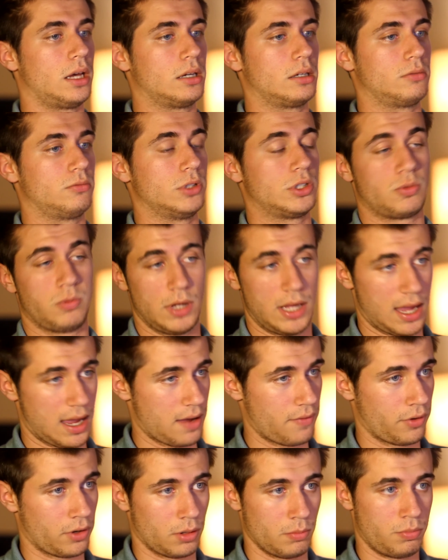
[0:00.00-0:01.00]
which we
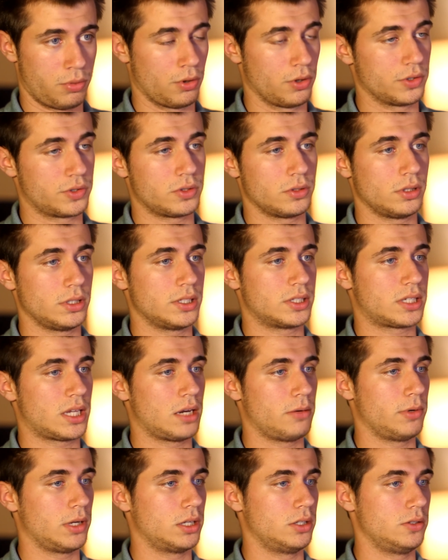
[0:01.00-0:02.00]
have on our board, so at least, hey,
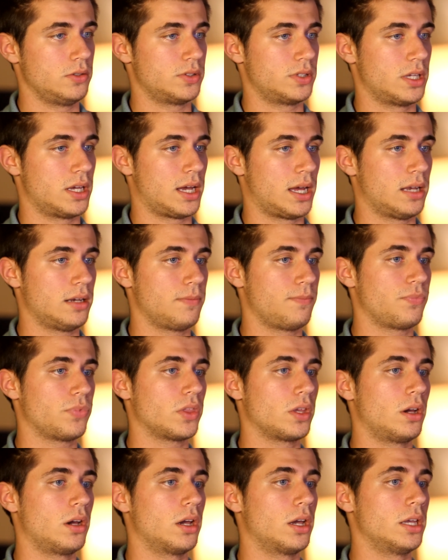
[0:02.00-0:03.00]
we can use that.
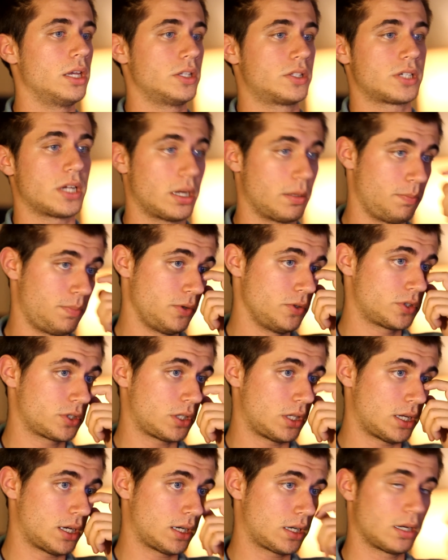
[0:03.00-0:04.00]
It's got a boost
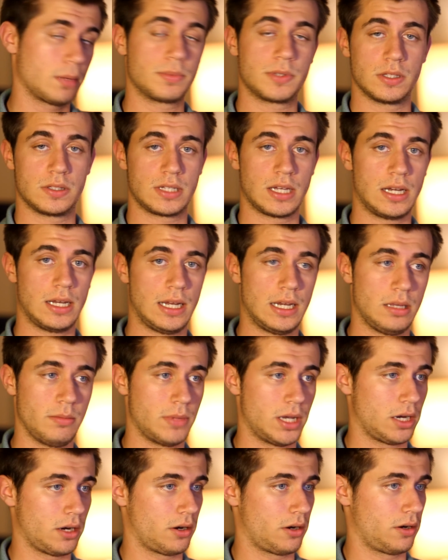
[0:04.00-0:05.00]
clock up to 1080
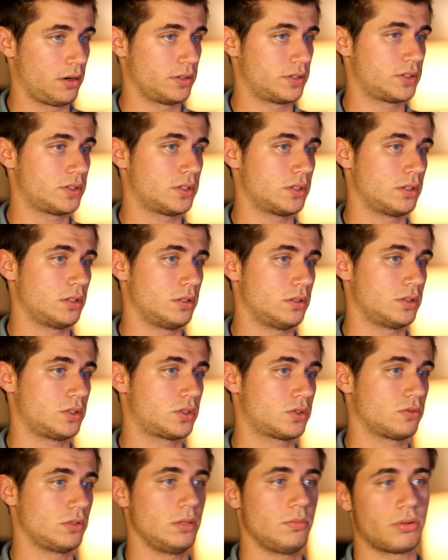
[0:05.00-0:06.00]
megahertz.
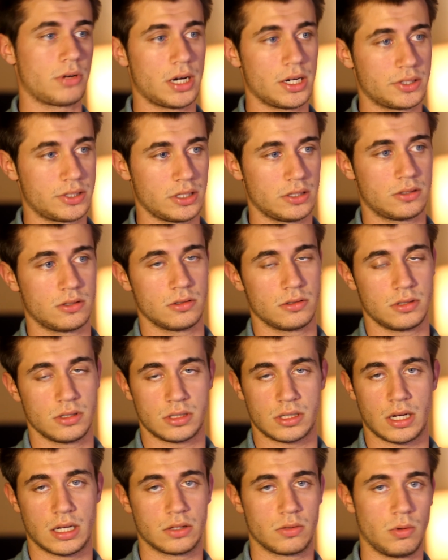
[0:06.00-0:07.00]
Stream processors, it's
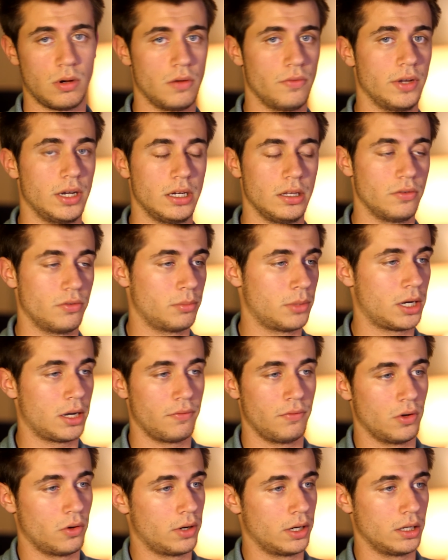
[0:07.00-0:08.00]
got 1280 of them. I have
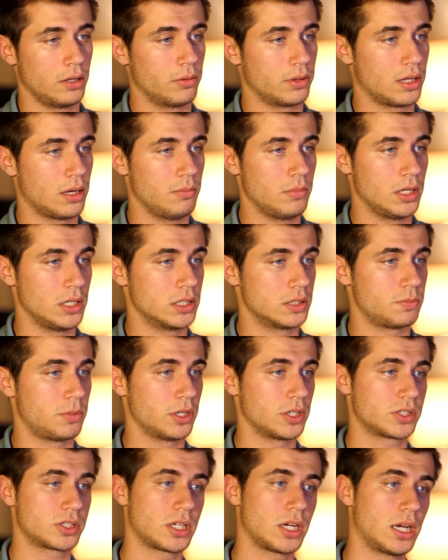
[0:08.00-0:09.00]
no idea what that means, but
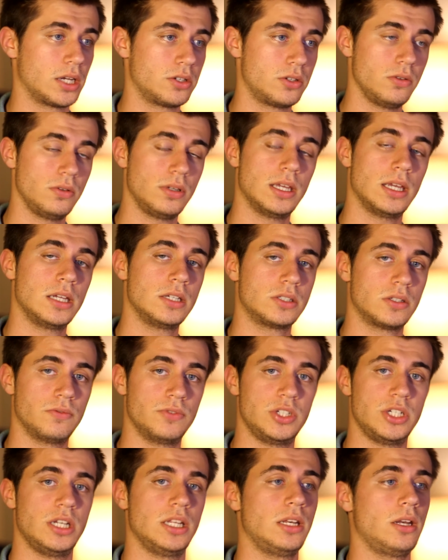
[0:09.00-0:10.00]
it's got 2 gigs of
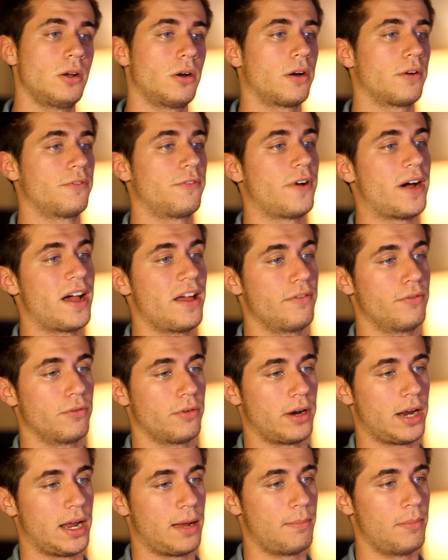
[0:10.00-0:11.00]
GDDR5
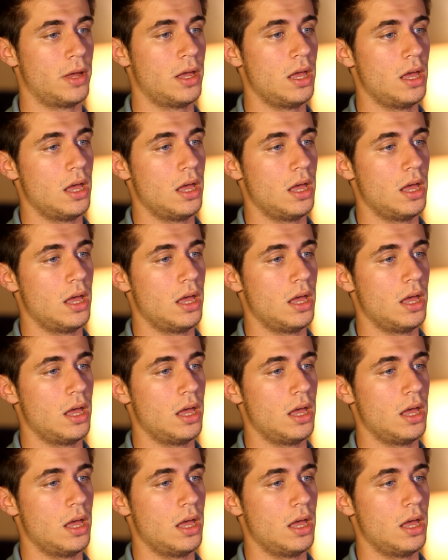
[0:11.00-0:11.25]
RAM